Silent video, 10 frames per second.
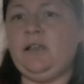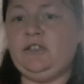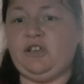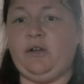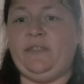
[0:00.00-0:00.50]

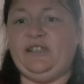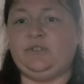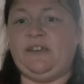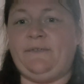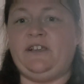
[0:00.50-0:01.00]
So these
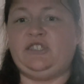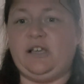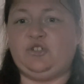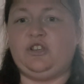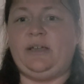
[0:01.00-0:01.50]
were definitely
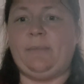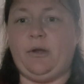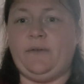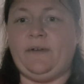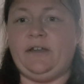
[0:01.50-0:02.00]
sexually
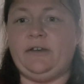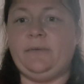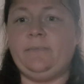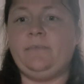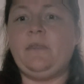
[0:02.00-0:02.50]

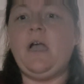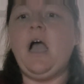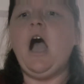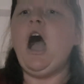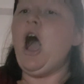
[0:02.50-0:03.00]
motivated.
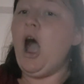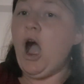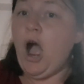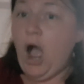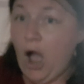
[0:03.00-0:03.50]

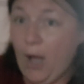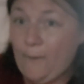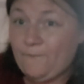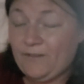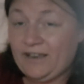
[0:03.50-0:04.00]

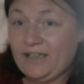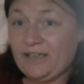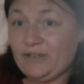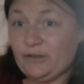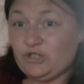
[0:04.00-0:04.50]

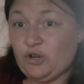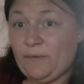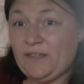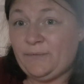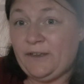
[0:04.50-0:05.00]
Hopefully you
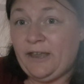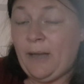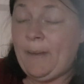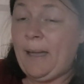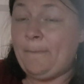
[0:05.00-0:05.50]
enjoyed this
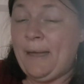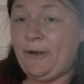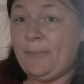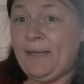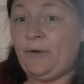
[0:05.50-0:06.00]
video about
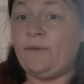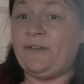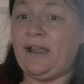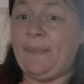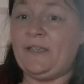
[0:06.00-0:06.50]
Mary Bell. If
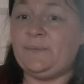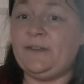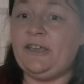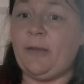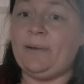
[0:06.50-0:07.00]
you like this
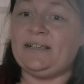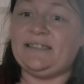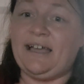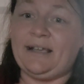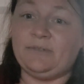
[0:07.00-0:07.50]
video,
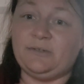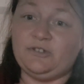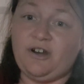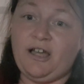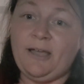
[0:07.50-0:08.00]
please like and
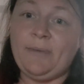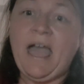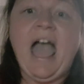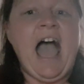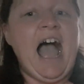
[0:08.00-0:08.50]
subscribe.
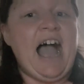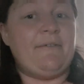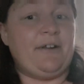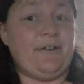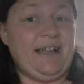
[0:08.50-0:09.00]

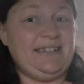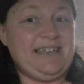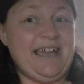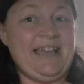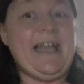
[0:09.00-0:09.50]
Have a great
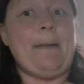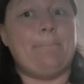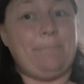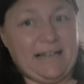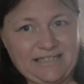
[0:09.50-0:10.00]
day,
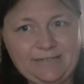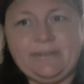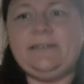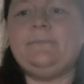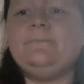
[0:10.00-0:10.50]
and blessed
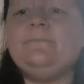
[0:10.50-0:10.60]
be.